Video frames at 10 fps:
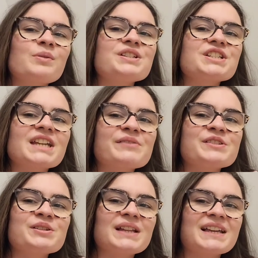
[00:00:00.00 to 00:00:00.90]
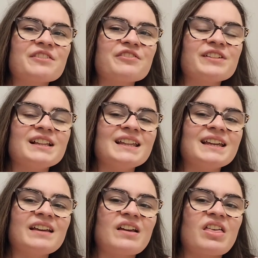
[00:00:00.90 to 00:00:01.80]
which gives you like the
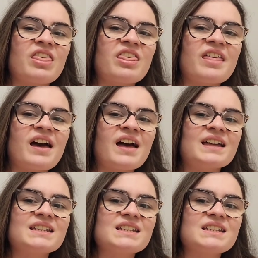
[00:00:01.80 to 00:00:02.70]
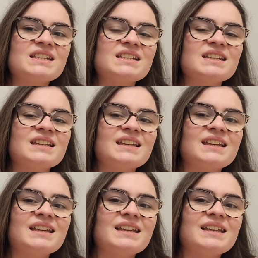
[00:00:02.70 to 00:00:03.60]
feeling that
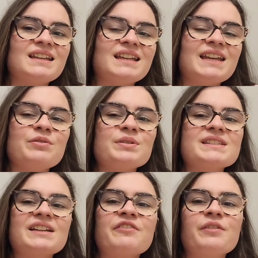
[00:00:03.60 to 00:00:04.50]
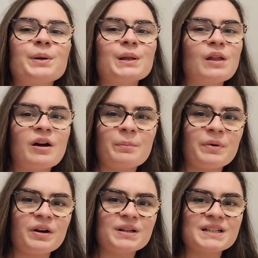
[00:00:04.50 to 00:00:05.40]
even though it's like a very long
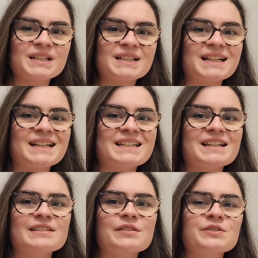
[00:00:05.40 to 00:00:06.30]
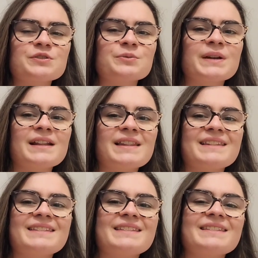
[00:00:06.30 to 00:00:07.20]
book and it takes long to
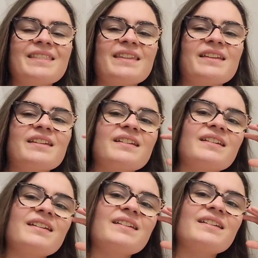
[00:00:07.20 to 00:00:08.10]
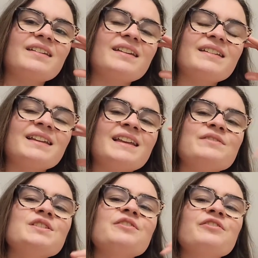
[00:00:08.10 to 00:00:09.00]
read, it
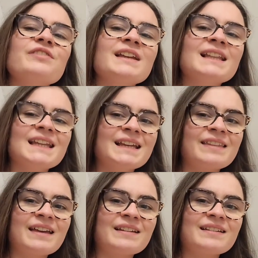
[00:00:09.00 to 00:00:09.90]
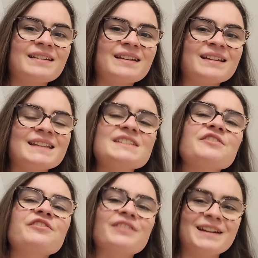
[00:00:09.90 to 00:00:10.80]
gives you the feeling that at
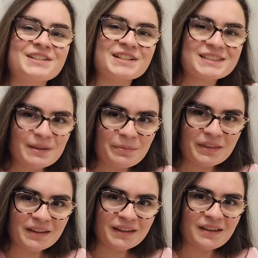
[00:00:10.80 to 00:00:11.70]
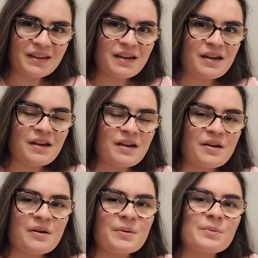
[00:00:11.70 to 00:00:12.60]
least you're finishing something,
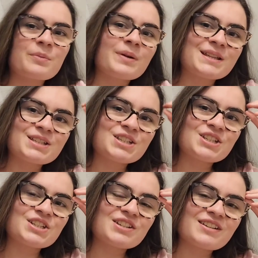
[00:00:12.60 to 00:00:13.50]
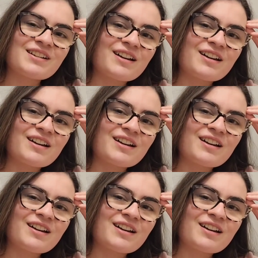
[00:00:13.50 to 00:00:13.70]
which